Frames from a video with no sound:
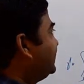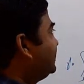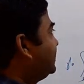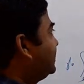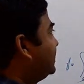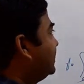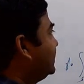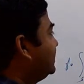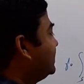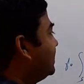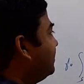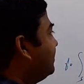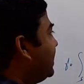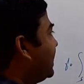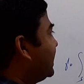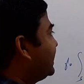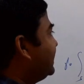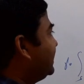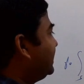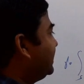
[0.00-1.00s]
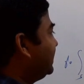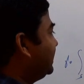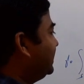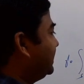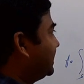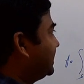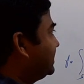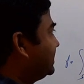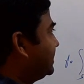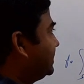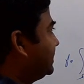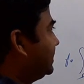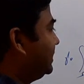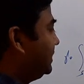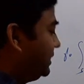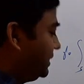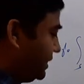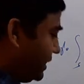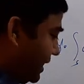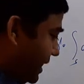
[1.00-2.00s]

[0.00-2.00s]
H is the magnetic intensity,